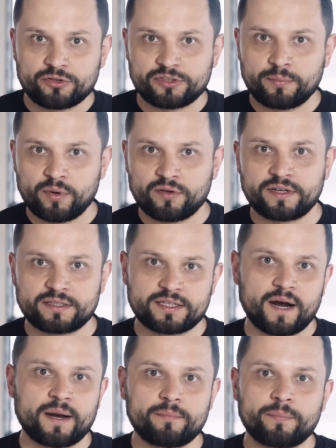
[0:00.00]
the perfect
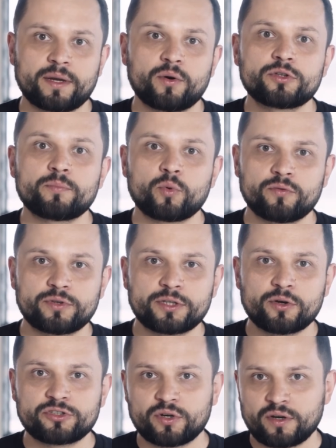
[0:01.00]
time because more
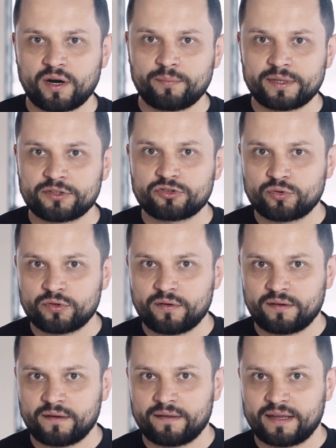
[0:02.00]
videos are coming soon.
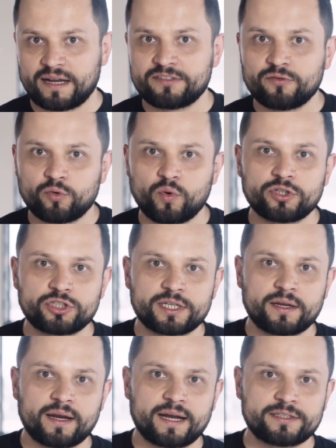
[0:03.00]
Thanks for
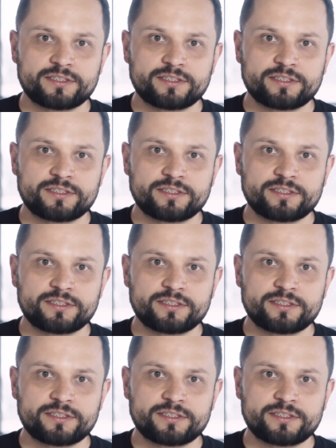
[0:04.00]
watching and